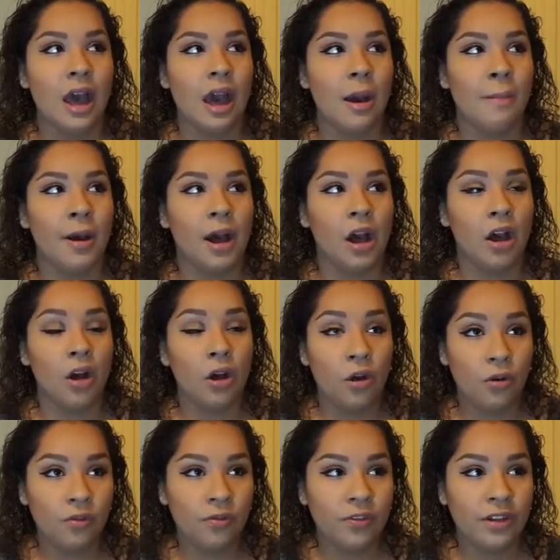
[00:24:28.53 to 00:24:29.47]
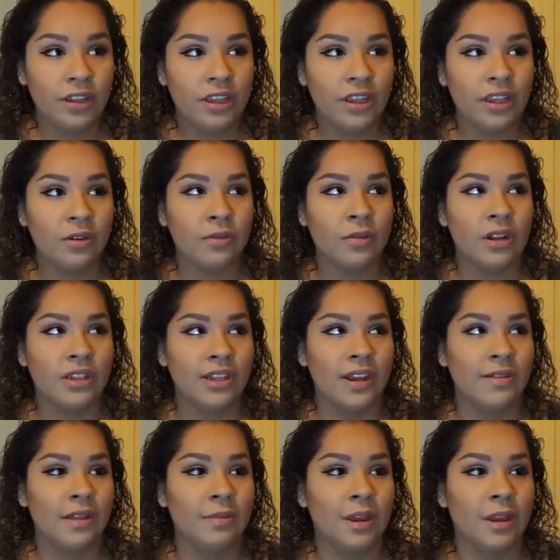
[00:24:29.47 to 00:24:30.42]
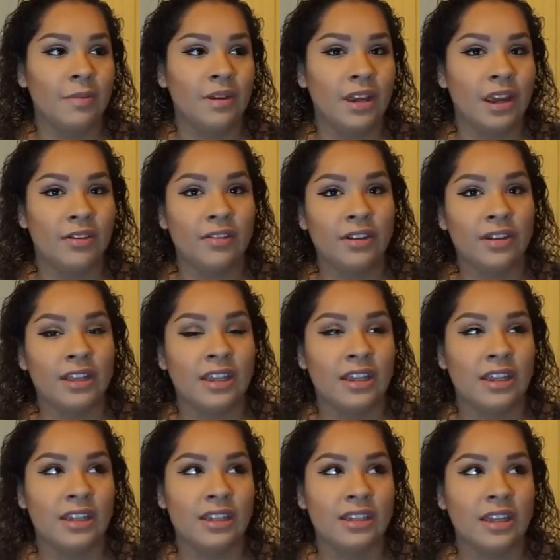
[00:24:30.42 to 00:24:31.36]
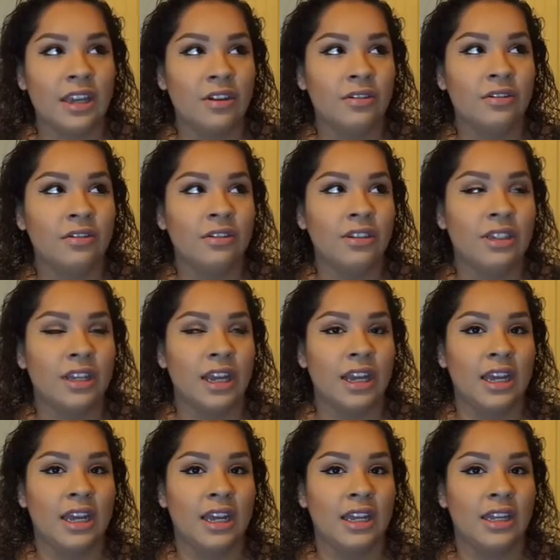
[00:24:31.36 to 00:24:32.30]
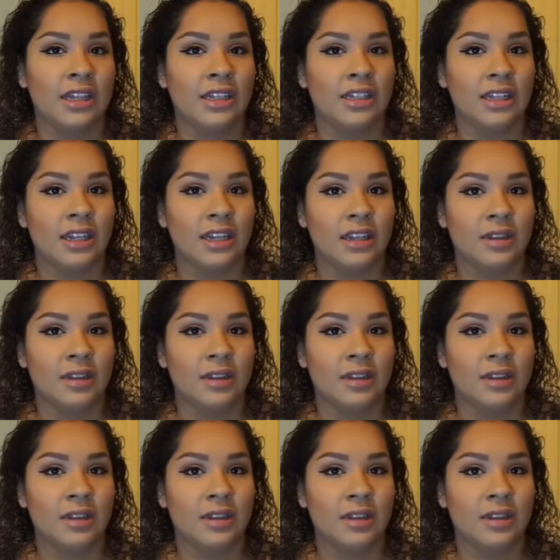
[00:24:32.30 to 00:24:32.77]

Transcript: But hopefully once I have the baby, everything gets settled, and